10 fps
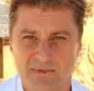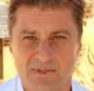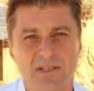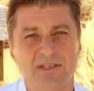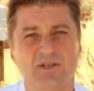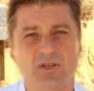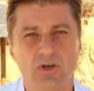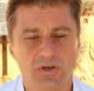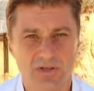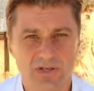You see, it's a
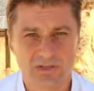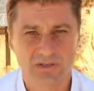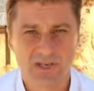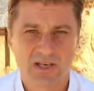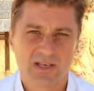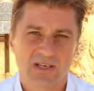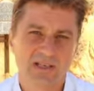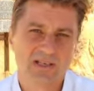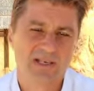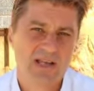choice.
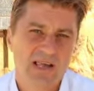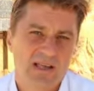It's